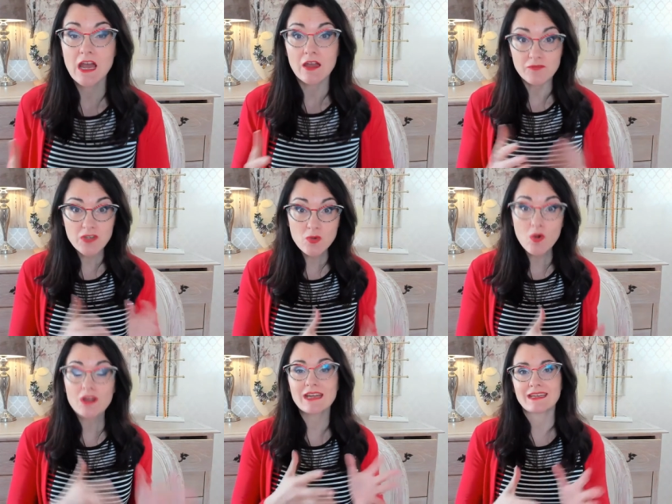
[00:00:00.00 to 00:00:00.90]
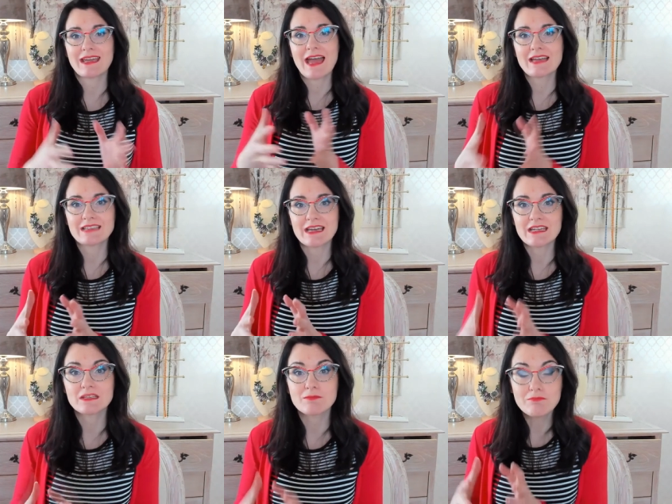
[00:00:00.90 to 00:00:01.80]
If you are getting
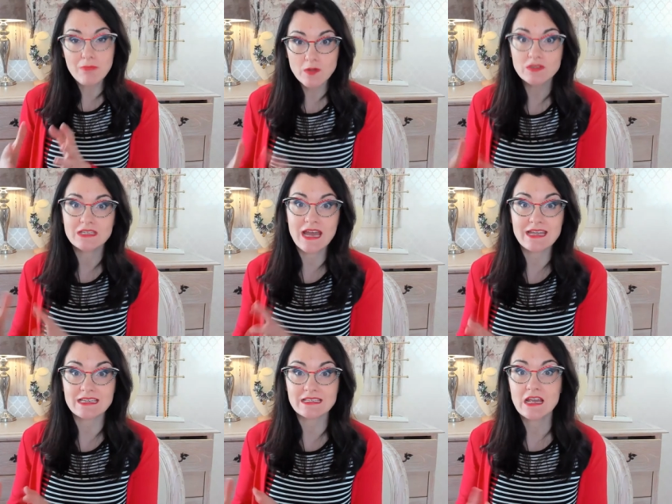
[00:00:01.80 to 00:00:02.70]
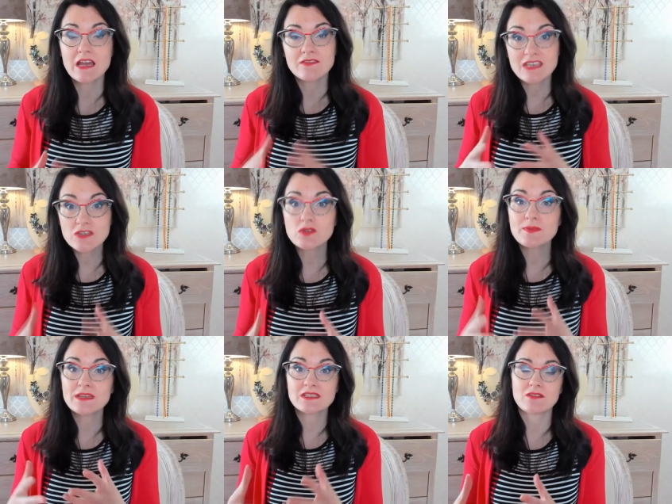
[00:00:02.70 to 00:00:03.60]
headaches most days, this could
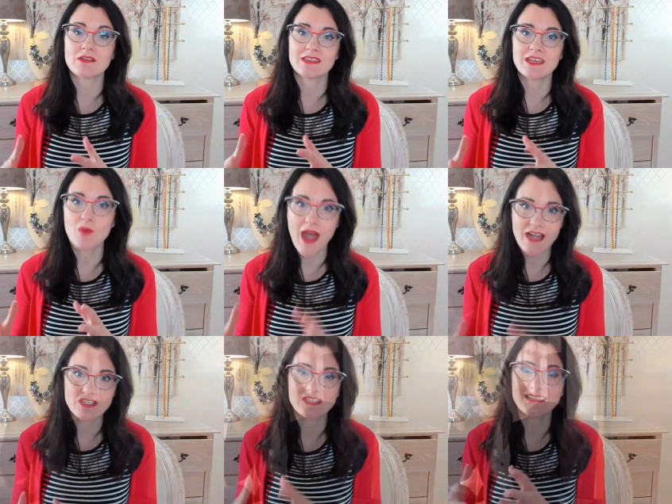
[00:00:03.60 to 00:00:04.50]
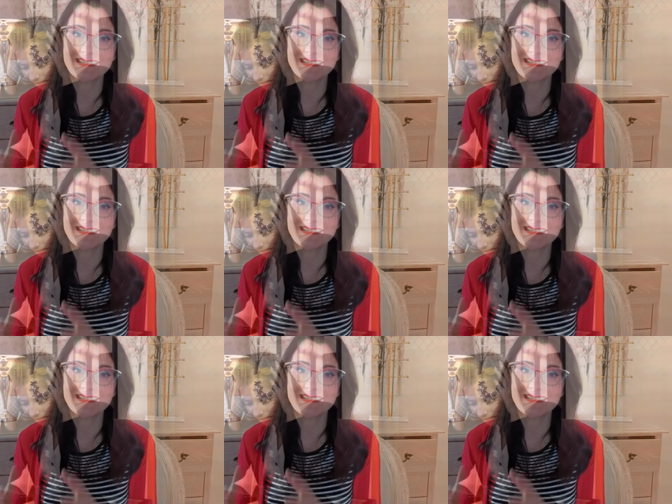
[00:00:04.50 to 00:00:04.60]
be a sign that you actually